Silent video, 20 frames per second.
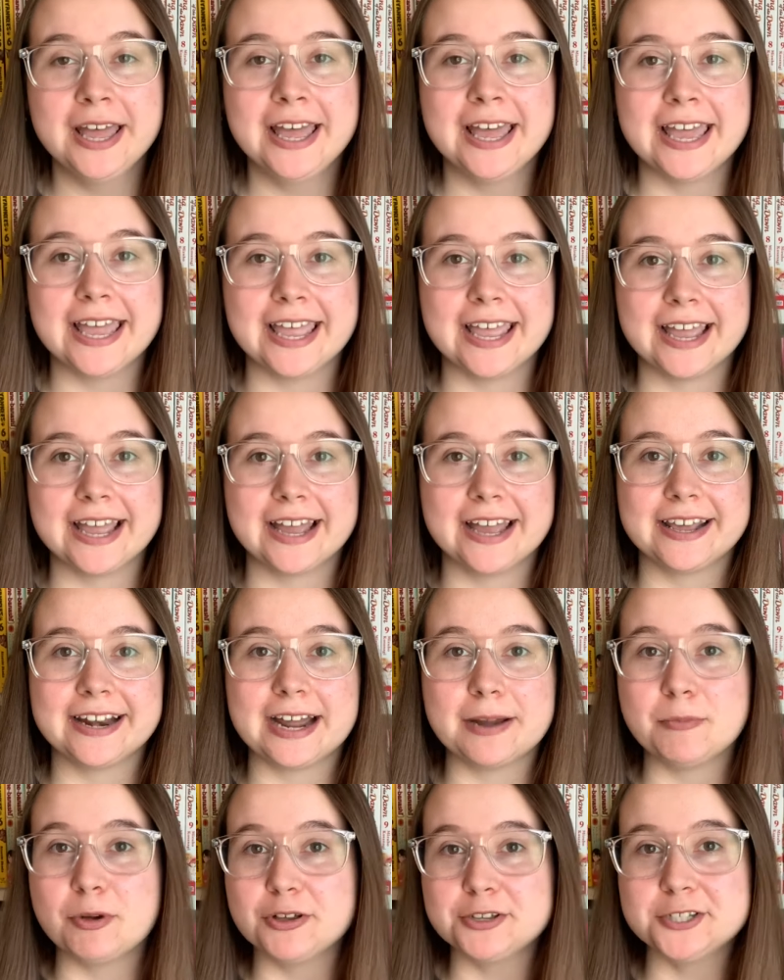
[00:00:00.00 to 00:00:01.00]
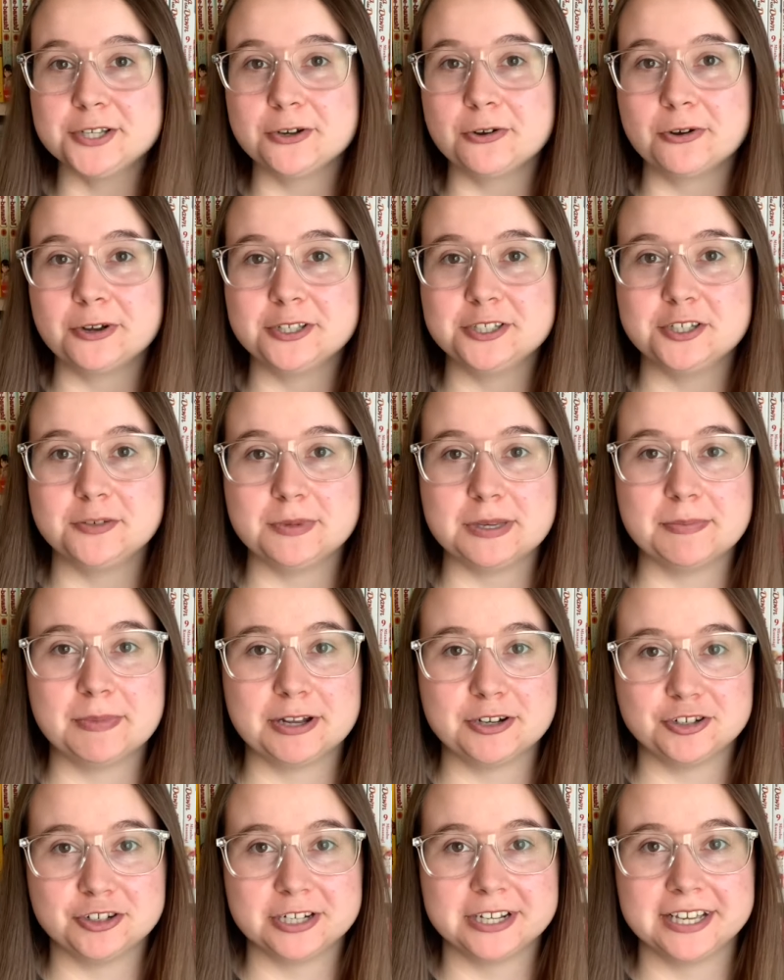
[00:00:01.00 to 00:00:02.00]
and I'm also going to be
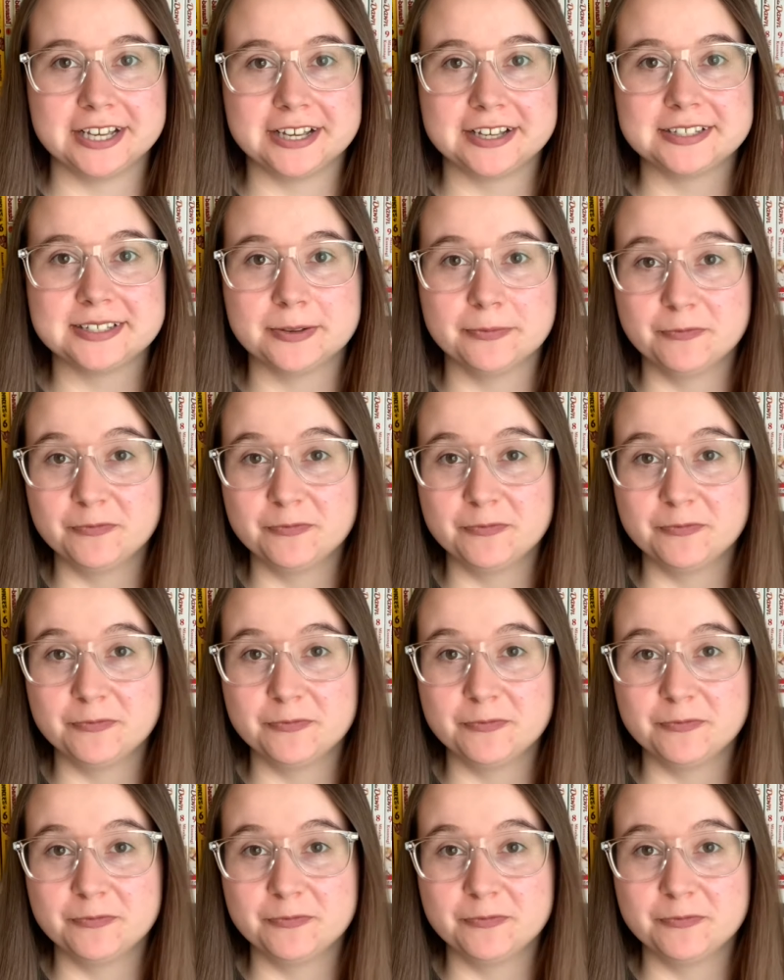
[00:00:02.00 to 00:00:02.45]
mentioning some